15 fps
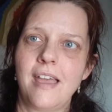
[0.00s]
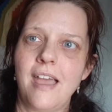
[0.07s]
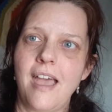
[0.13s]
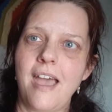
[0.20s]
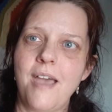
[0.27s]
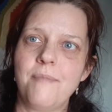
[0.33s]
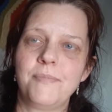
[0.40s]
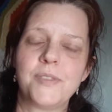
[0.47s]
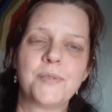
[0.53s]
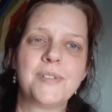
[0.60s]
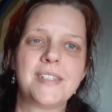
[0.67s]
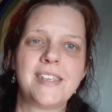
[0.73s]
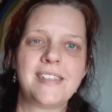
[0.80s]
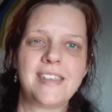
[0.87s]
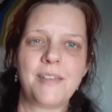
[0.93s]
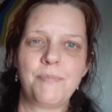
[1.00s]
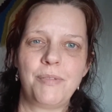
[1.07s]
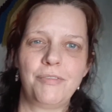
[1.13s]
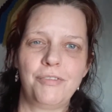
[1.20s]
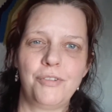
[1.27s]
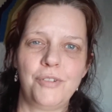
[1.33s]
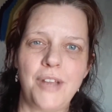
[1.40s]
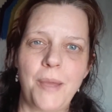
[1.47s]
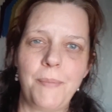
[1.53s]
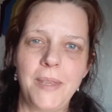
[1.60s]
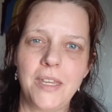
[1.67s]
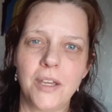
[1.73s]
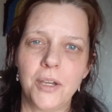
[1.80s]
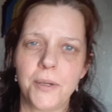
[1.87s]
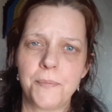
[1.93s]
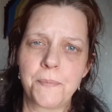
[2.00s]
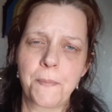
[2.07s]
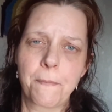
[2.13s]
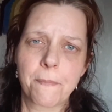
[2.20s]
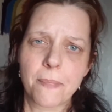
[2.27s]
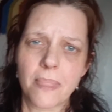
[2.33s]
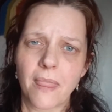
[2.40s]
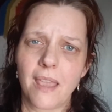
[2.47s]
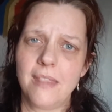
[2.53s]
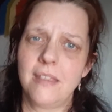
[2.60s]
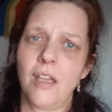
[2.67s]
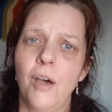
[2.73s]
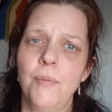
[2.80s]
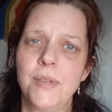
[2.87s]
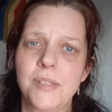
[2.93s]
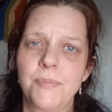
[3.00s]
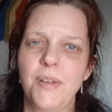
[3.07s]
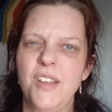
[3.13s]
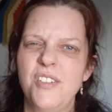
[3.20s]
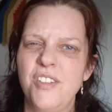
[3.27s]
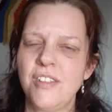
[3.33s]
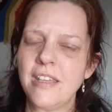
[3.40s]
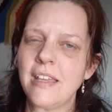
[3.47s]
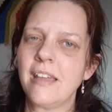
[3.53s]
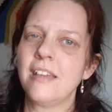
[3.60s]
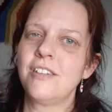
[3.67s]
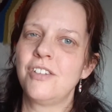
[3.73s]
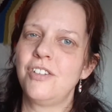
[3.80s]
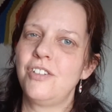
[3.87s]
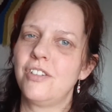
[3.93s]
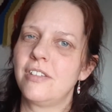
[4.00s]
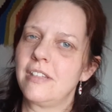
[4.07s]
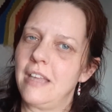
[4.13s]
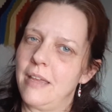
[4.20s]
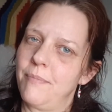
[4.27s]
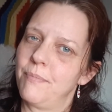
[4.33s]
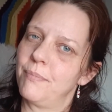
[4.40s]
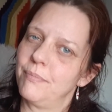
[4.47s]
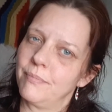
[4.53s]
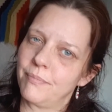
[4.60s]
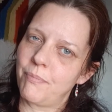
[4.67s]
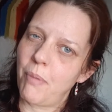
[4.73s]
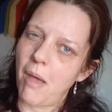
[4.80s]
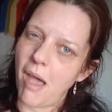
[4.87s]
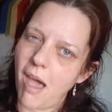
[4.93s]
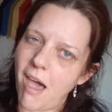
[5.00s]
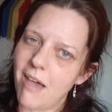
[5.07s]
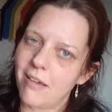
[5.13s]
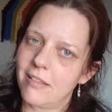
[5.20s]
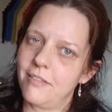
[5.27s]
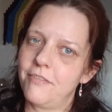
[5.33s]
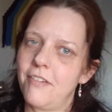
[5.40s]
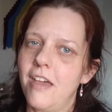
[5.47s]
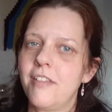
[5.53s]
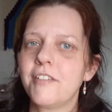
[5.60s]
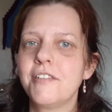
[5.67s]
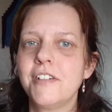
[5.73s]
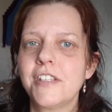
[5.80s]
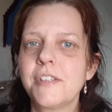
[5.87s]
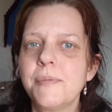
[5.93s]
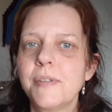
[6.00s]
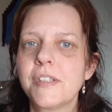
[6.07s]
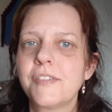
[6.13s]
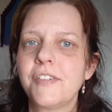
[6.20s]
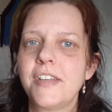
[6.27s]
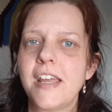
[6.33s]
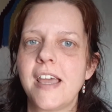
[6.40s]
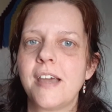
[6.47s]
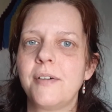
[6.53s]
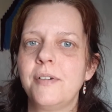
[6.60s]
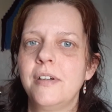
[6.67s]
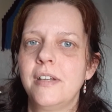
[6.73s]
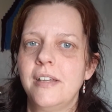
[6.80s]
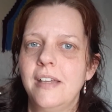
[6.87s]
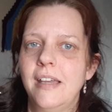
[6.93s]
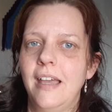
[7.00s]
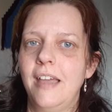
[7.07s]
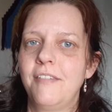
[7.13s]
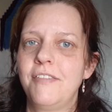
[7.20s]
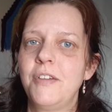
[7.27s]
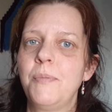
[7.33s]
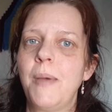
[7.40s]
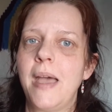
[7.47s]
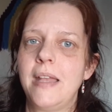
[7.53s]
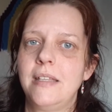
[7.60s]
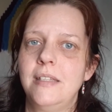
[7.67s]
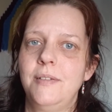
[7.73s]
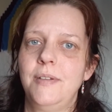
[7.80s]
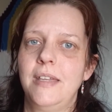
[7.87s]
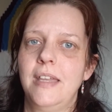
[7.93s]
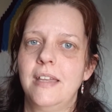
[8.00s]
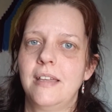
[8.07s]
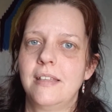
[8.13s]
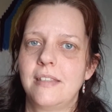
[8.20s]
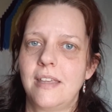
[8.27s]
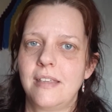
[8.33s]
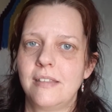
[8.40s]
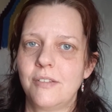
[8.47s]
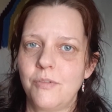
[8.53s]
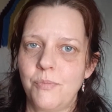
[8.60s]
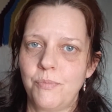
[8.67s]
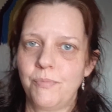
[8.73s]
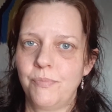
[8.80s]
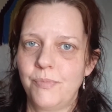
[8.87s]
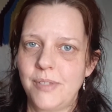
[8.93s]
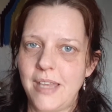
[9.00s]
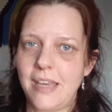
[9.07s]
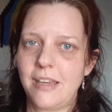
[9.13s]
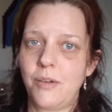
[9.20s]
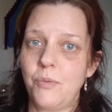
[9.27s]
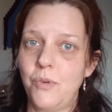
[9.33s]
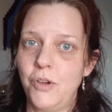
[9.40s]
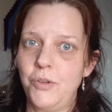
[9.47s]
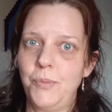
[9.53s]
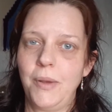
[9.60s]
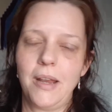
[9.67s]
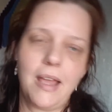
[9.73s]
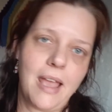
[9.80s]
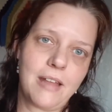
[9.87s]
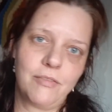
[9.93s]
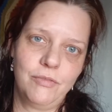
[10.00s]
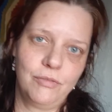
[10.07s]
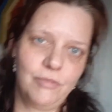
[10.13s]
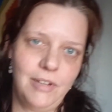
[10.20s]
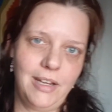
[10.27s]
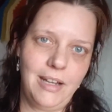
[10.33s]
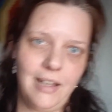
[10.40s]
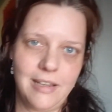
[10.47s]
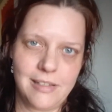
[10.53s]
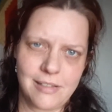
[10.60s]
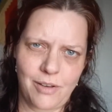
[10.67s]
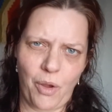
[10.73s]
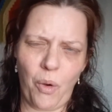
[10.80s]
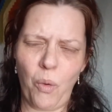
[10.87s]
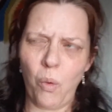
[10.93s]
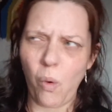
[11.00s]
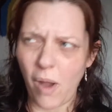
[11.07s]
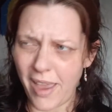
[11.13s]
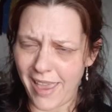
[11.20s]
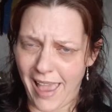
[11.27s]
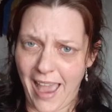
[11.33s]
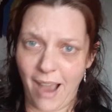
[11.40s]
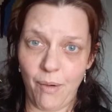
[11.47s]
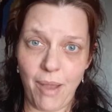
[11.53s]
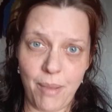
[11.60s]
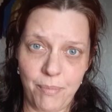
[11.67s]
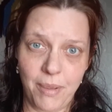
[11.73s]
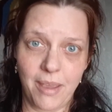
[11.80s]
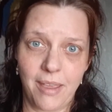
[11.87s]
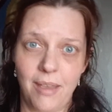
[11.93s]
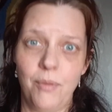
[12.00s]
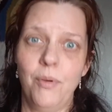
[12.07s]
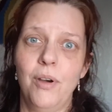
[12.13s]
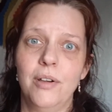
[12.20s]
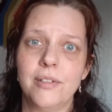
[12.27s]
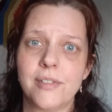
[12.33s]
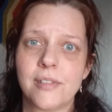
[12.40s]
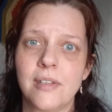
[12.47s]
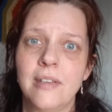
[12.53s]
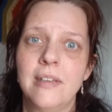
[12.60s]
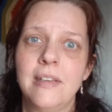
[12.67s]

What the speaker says: So as I said before, let me know in the comments below, do you think I should just like park the Father Christmas for now. I feel bad doing it because I sort of said I would, but I hadn't realised quite how epic it was.